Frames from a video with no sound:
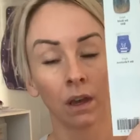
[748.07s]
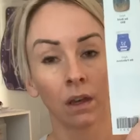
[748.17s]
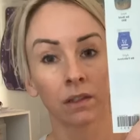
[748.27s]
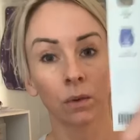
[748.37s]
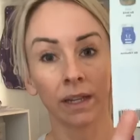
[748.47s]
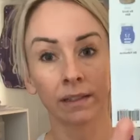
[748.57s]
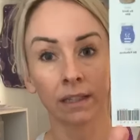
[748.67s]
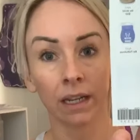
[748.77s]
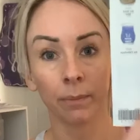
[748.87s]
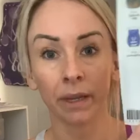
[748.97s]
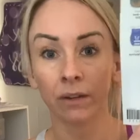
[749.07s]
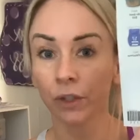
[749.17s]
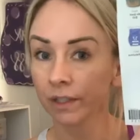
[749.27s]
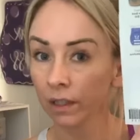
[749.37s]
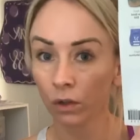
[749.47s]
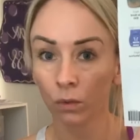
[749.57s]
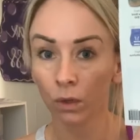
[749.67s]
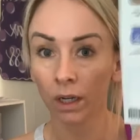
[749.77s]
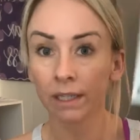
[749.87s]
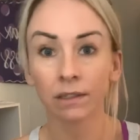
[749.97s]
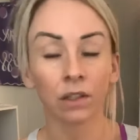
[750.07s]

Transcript: So I stamp every single one.